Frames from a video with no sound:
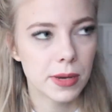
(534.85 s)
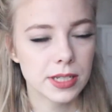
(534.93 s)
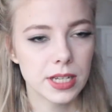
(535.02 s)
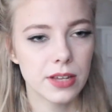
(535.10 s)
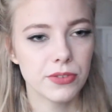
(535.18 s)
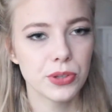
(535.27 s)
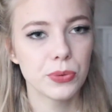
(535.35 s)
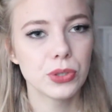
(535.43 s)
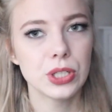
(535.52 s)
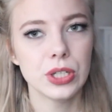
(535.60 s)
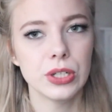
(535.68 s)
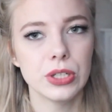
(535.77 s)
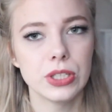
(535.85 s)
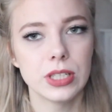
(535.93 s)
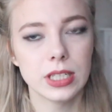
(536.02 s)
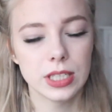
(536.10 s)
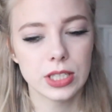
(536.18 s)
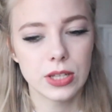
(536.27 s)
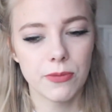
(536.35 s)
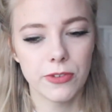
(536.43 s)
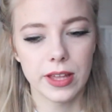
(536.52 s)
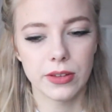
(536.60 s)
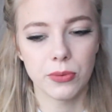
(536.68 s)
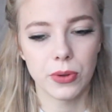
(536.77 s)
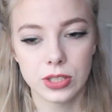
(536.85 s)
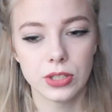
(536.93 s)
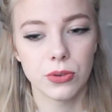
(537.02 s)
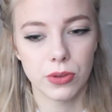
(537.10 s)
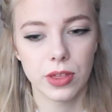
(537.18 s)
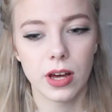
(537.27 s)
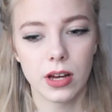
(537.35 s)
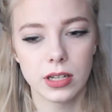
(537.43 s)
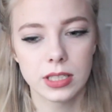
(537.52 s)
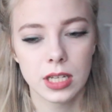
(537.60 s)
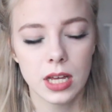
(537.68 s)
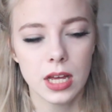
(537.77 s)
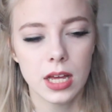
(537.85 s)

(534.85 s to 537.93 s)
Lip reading: But if you want to study something to do with art,